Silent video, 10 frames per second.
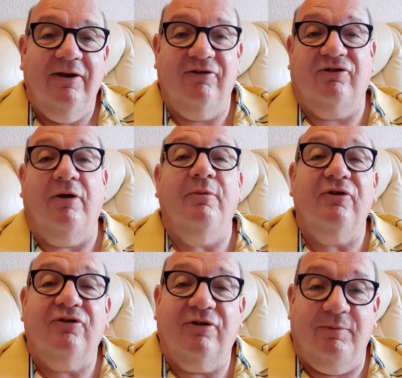there's so
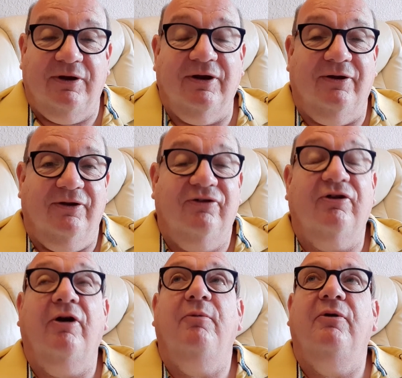much to be done. There's
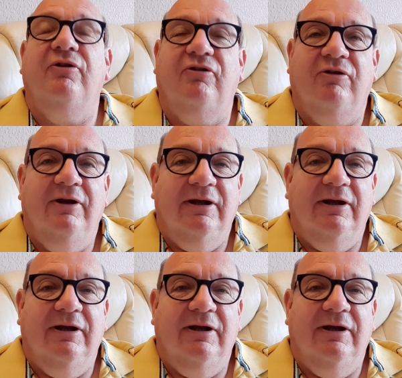so much